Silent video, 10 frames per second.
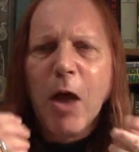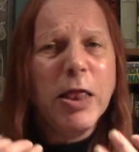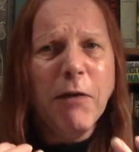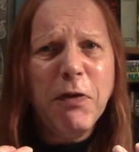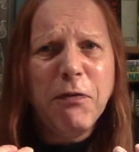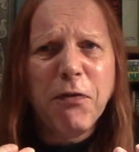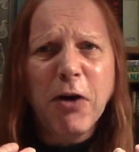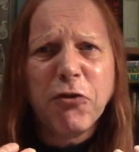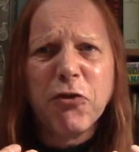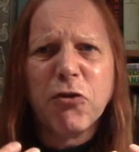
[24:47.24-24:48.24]
lovely
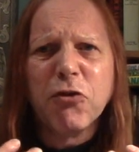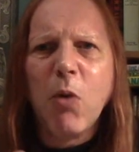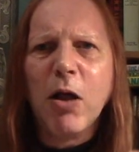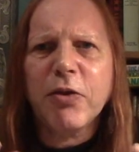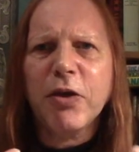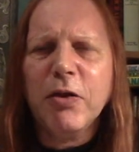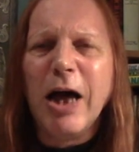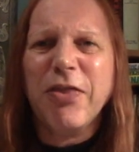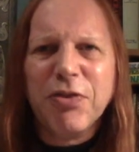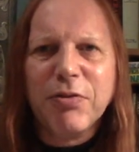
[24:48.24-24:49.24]
freshness as well. That
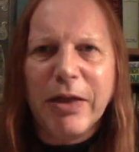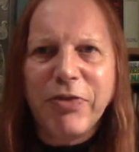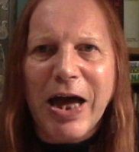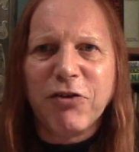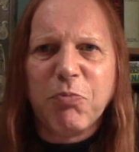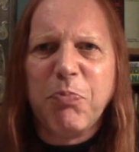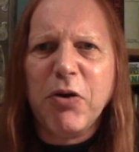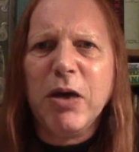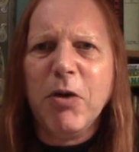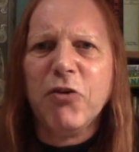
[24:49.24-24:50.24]
uh, that's
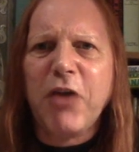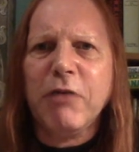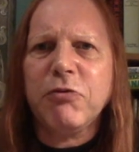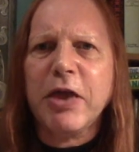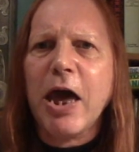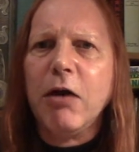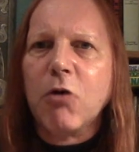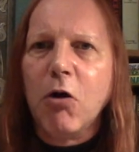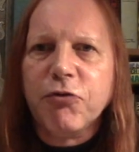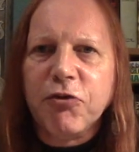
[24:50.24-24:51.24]
pretty much down to the
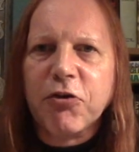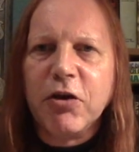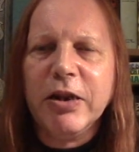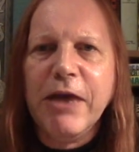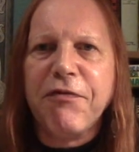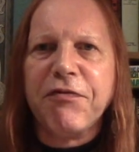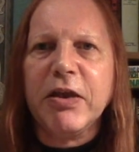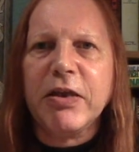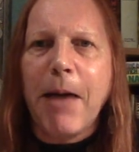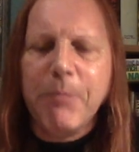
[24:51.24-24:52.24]
alcohol just
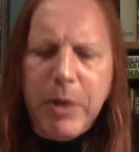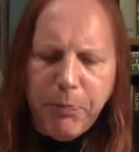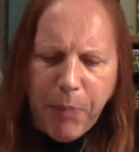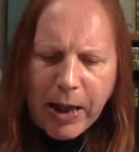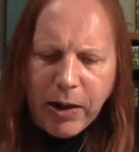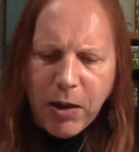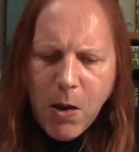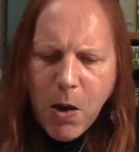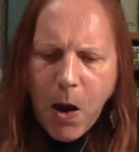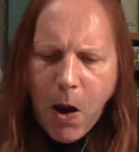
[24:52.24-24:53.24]
lifting that mid palate.
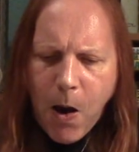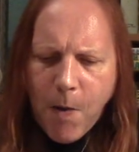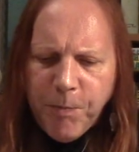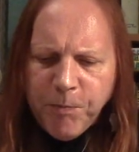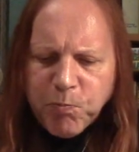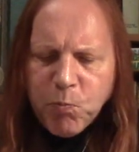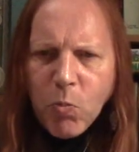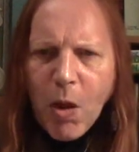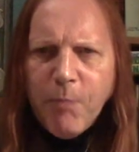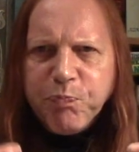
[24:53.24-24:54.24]
Um,
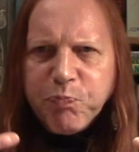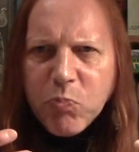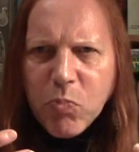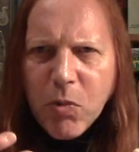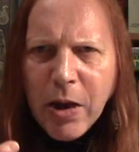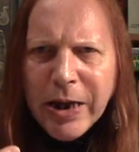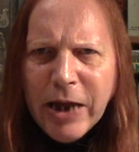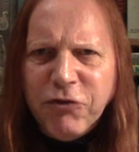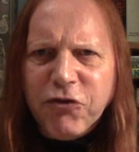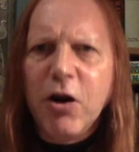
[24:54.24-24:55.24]

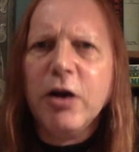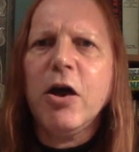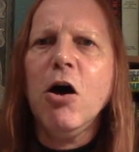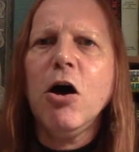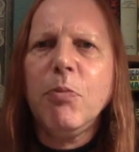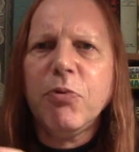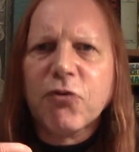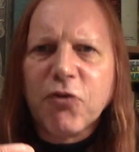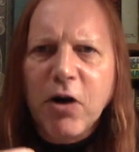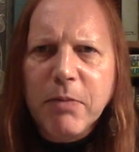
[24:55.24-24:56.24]
Again, slightly herbal,
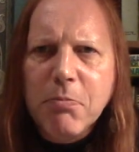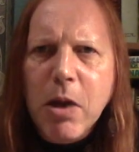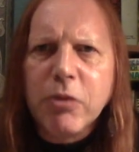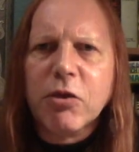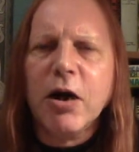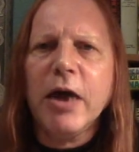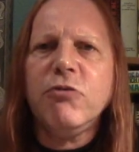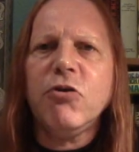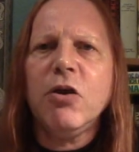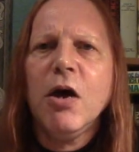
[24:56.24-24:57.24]
slightly
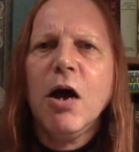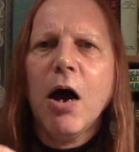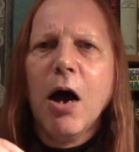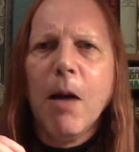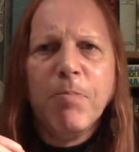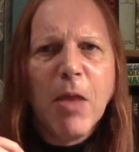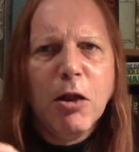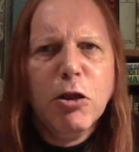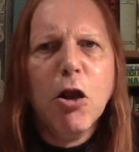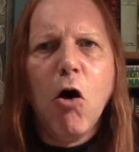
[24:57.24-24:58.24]
mentholated, um,
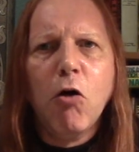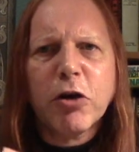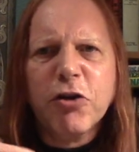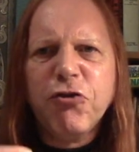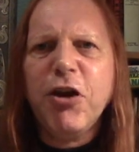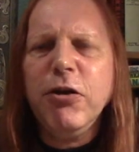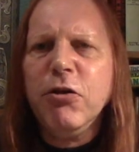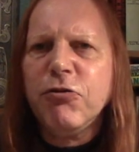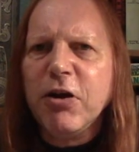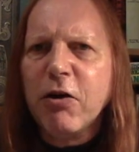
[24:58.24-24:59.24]
long,
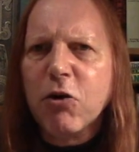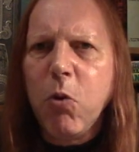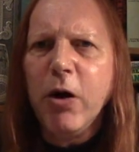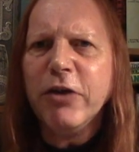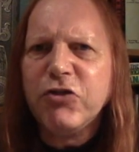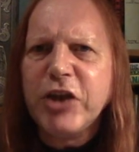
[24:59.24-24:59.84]
continues in a quite